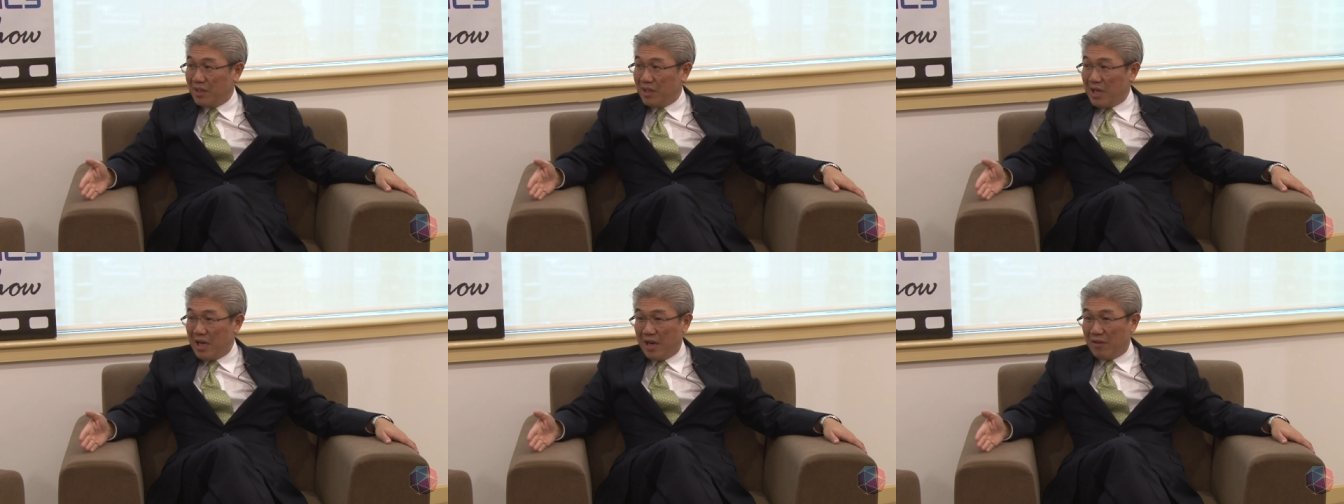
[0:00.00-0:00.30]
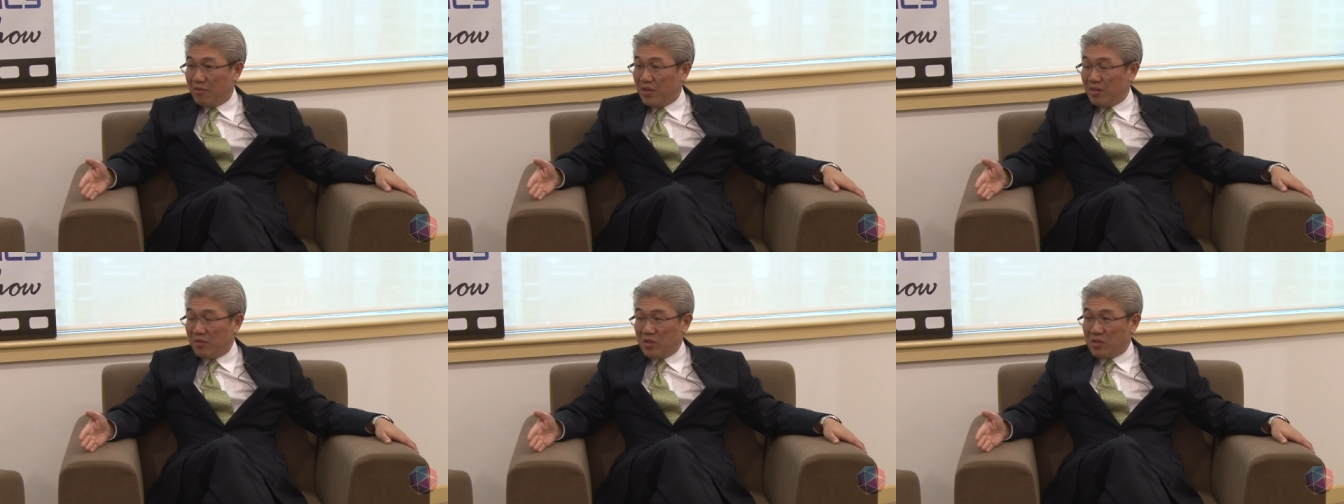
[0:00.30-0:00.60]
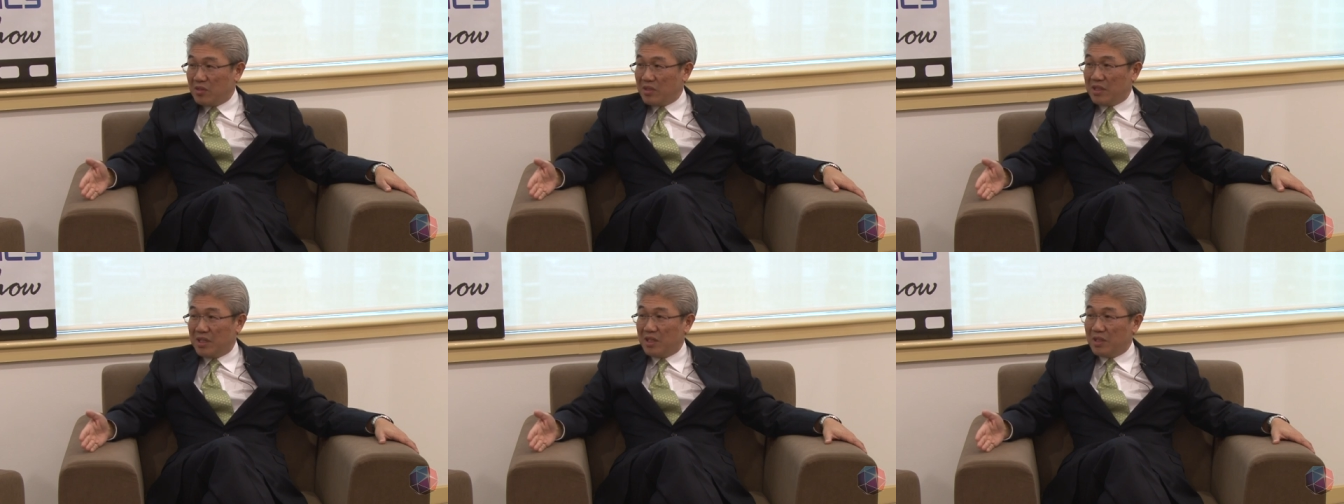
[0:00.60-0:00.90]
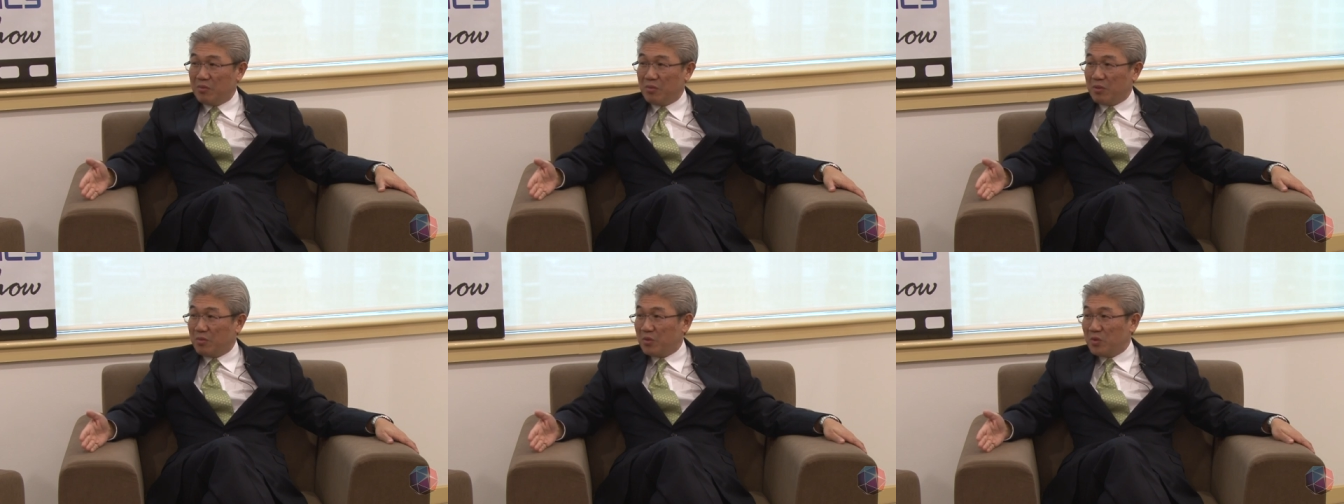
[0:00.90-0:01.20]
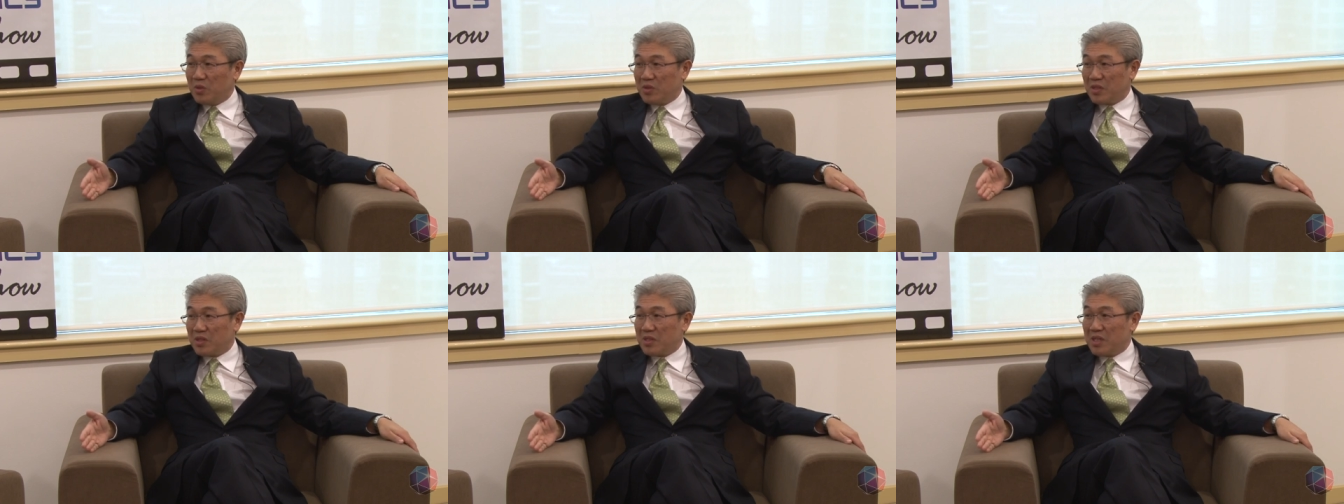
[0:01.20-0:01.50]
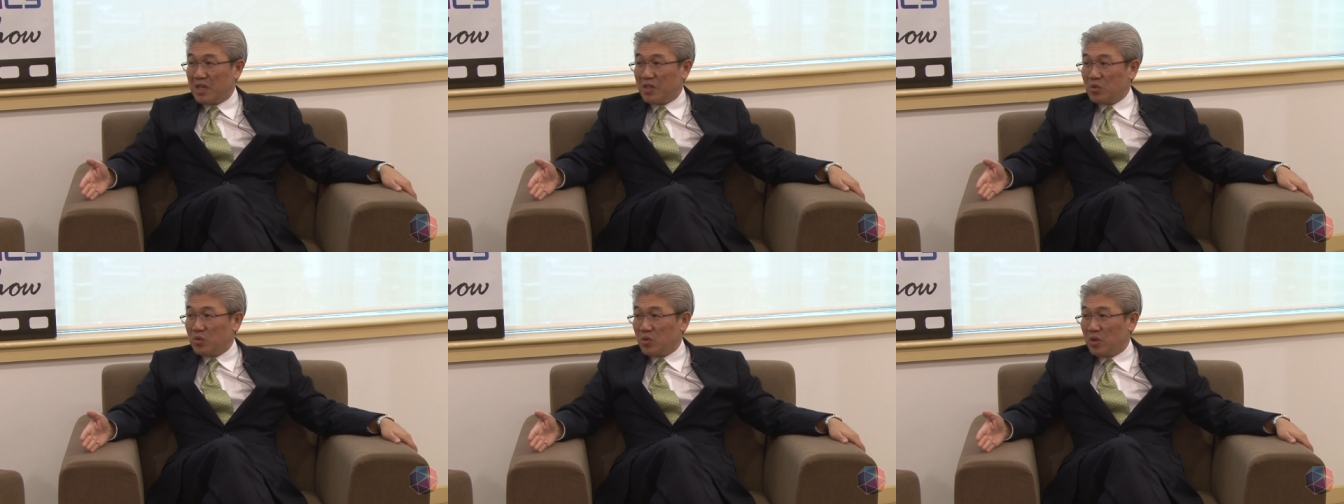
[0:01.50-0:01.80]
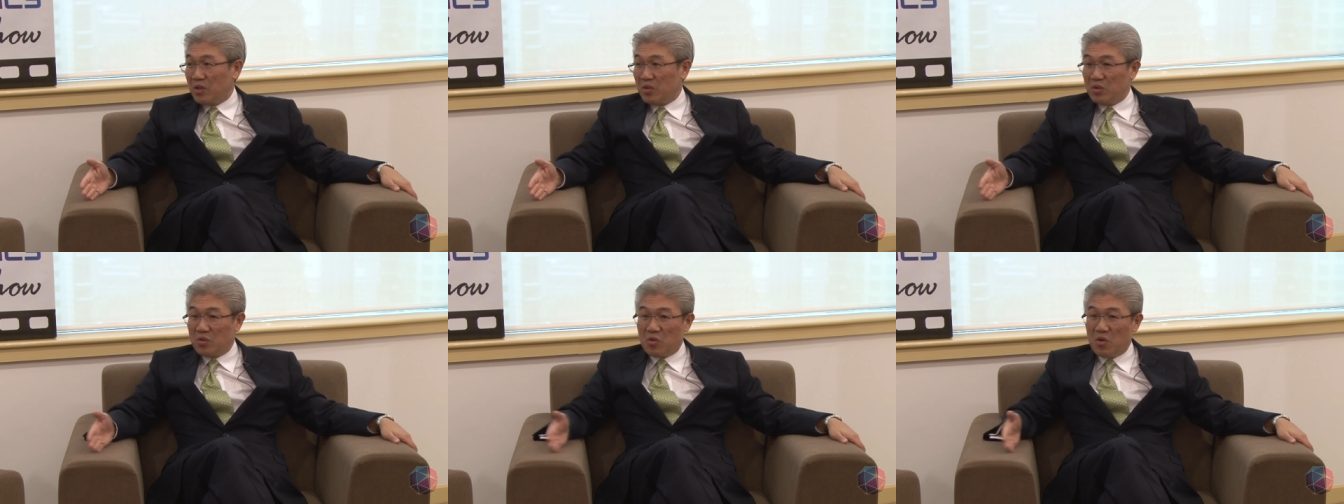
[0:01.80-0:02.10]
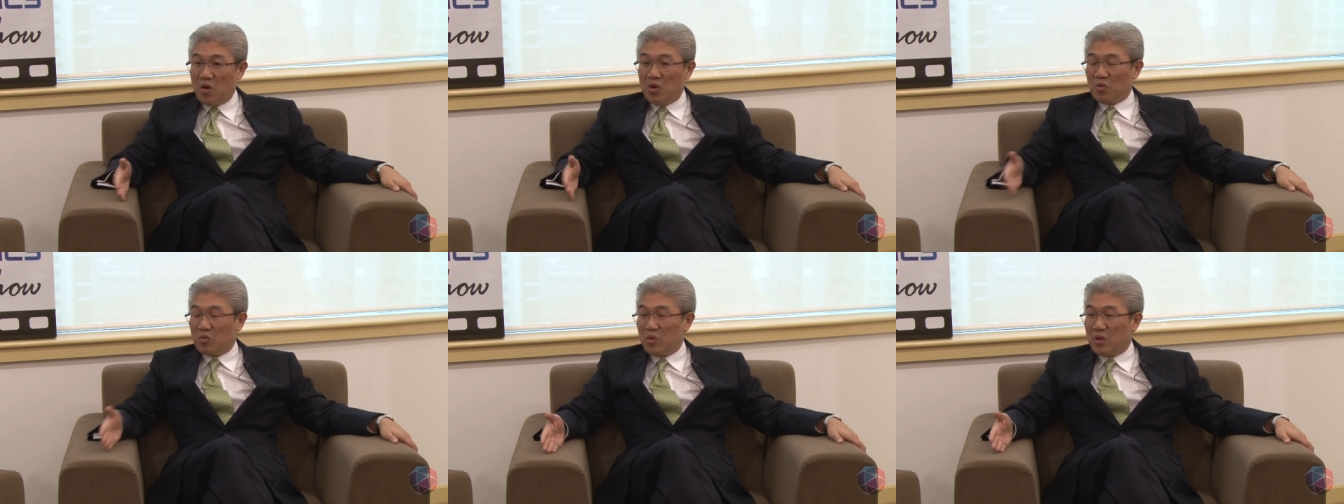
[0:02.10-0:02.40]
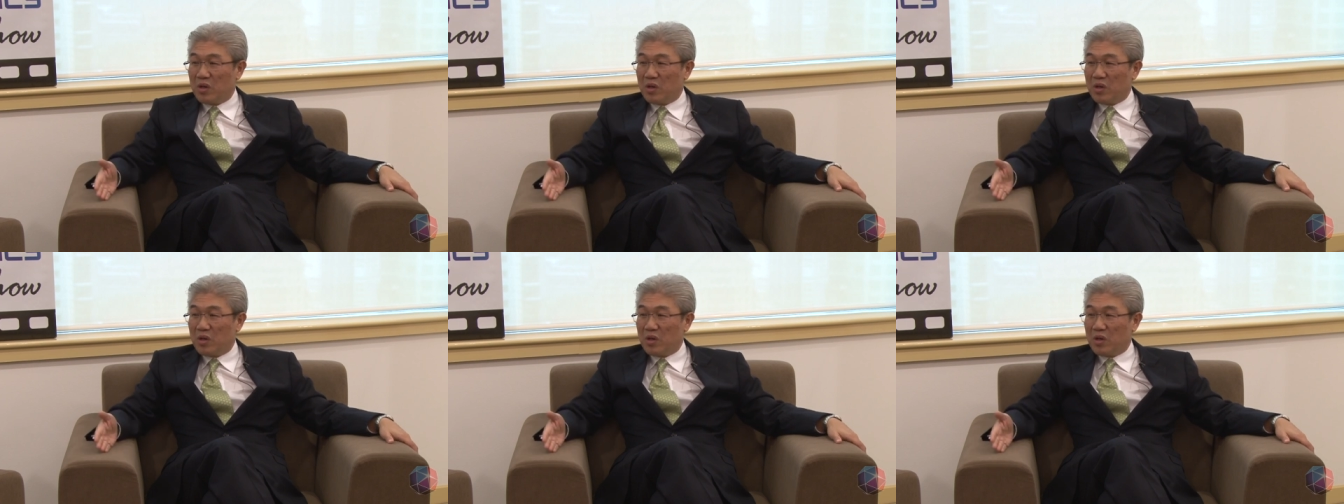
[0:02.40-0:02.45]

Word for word: Mm. I've never seen any people who are successful and not